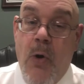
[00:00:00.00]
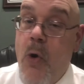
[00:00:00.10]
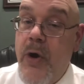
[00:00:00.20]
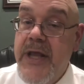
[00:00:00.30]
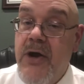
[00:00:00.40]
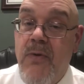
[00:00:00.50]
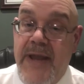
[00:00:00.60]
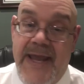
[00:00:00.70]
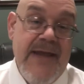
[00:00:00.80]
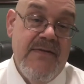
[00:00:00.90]
audio
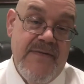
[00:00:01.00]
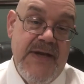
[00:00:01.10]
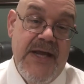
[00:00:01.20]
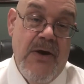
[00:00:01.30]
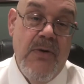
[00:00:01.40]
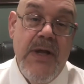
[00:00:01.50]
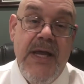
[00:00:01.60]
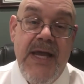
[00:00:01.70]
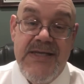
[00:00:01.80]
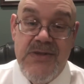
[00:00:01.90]
and video,
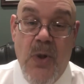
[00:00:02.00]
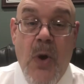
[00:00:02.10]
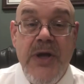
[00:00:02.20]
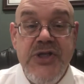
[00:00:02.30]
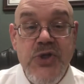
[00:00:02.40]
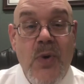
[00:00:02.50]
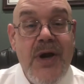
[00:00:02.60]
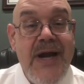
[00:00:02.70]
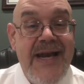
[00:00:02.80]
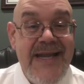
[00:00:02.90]
as long as you are
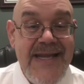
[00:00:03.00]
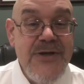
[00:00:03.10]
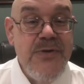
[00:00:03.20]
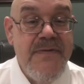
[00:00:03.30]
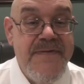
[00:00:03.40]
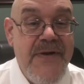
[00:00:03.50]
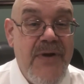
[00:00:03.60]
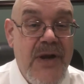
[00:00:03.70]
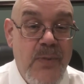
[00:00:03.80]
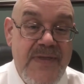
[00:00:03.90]
not
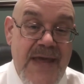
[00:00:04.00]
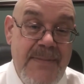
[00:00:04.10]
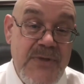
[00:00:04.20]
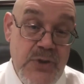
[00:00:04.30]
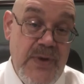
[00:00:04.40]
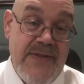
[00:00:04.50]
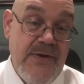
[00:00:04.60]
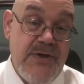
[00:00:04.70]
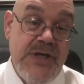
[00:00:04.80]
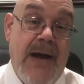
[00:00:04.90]
interfering with them doing
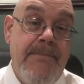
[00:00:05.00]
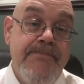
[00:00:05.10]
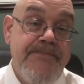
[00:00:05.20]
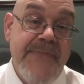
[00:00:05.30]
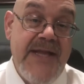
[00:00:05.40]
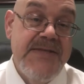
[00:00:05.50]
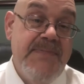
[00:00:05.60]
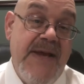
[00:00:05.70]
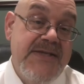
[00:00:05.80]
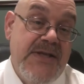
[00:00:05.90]
their job. That's
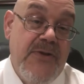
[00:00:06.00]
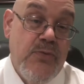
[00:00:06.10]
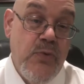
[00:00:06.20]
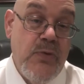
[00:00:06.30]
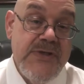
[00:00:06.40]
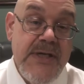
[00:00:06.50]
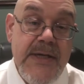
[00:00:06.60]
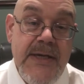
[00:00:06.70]
basically the rules.